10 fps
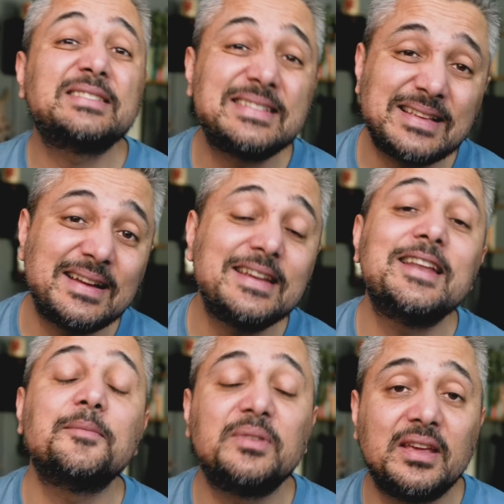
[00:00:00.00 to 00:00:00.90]
design,
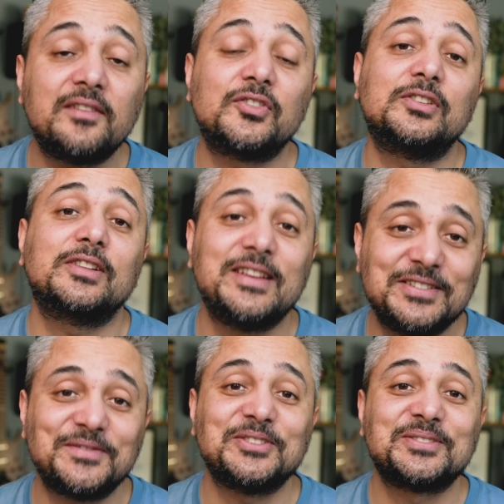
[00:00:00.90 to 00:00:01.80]
and behavioral
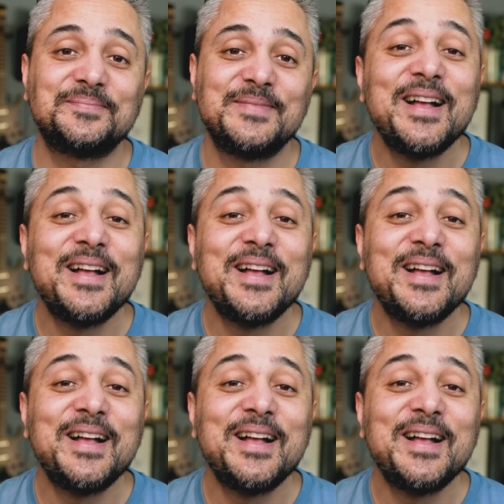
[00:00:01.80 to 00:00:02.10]
interviews.